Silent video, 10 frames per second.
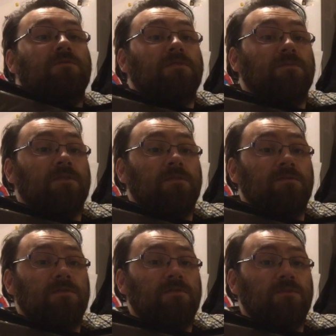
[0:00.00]
you some of
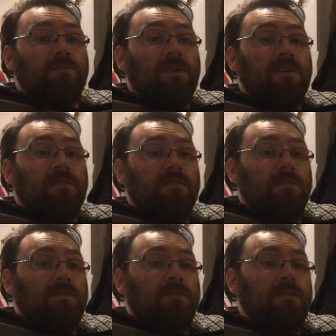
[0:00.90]
those that we made
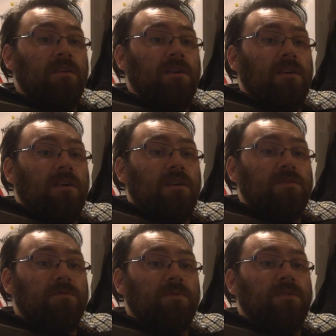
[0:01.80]

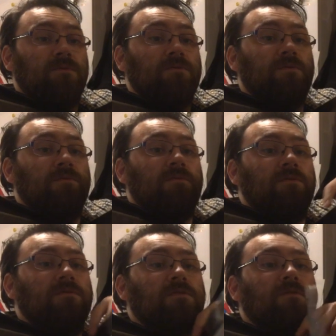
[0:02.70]
as we went through.
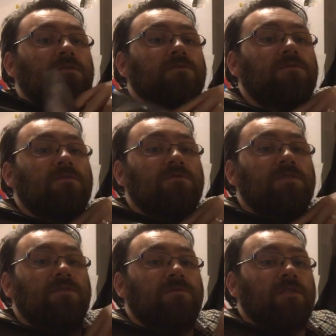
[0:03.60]
Lots and lots
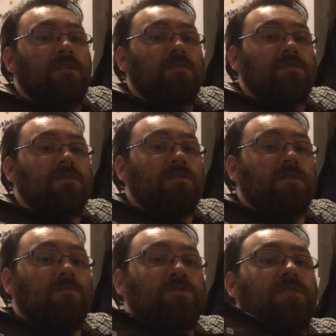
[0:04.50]
of different artist
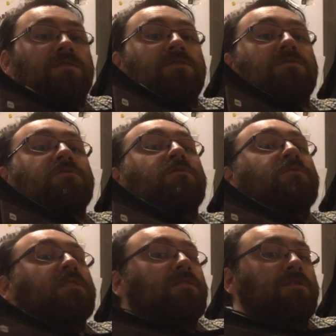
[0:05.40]
interpretations of
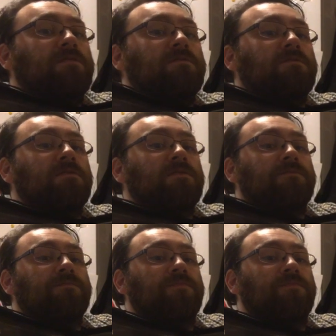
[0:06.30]
the characters,